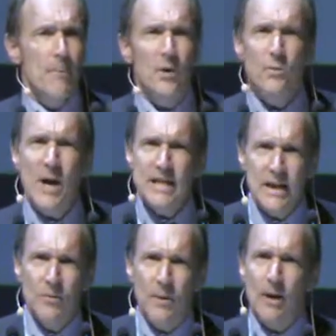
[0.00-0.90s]
with
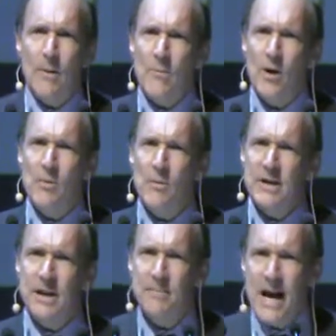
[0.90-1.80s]
Wendy, at one point we were
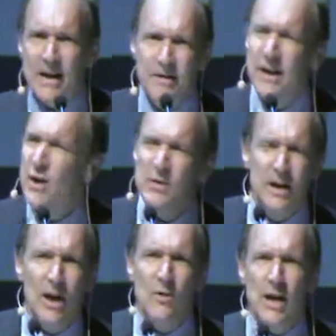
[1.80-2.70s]
sitting back and thinking,
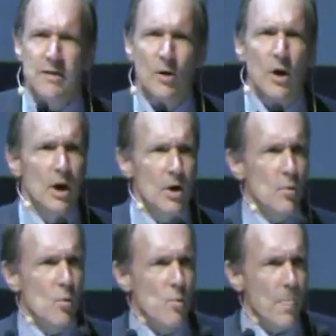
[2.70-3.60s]
okay, so
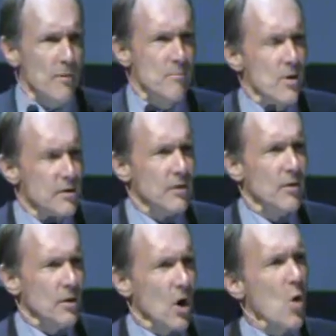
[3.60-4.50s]

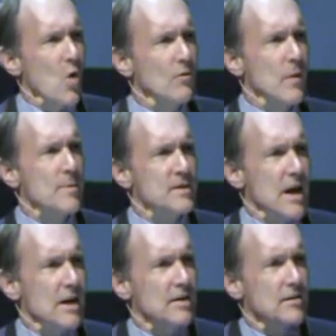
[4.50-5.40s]
the goal of web
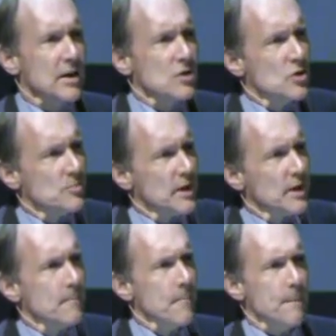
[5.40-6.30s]
science then should be